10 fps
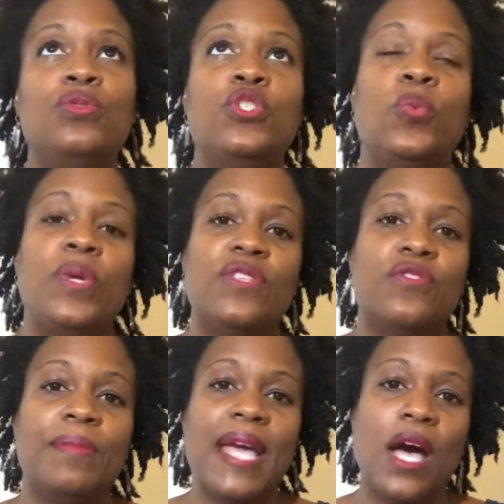2 weeks
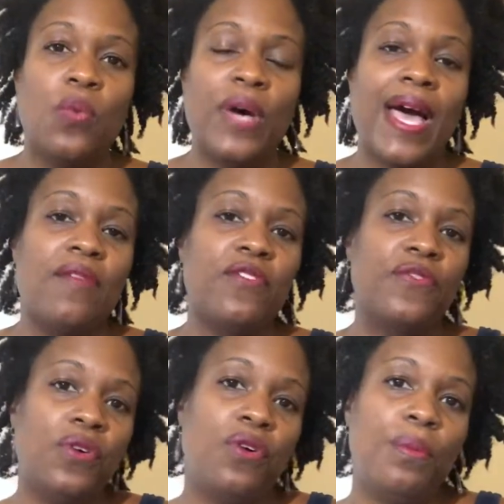from now we'll have a
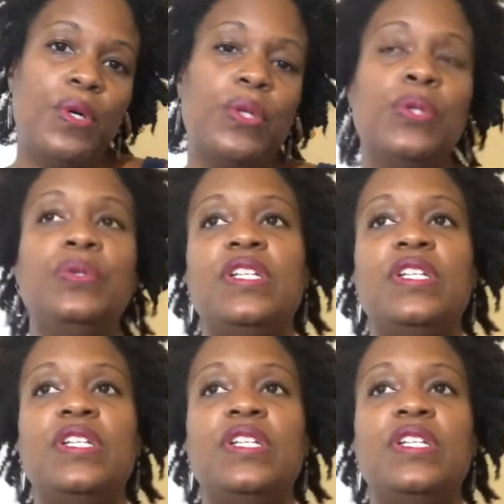full moon,